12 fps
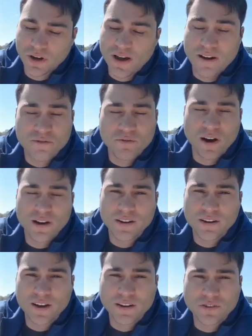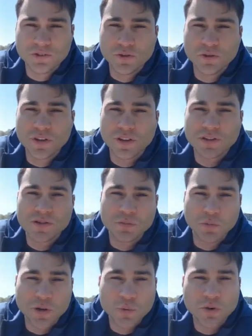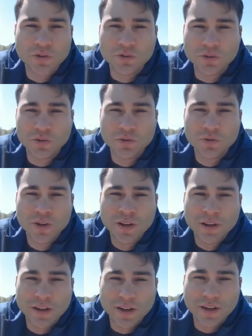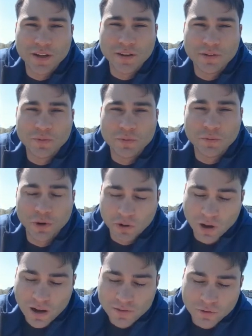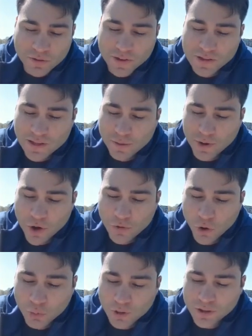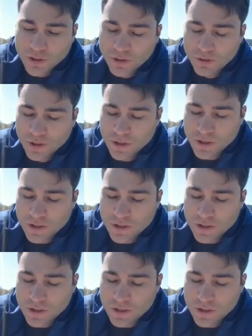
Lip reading: have fun and to do things we wouldn't do in real life, or things that we don't normally do.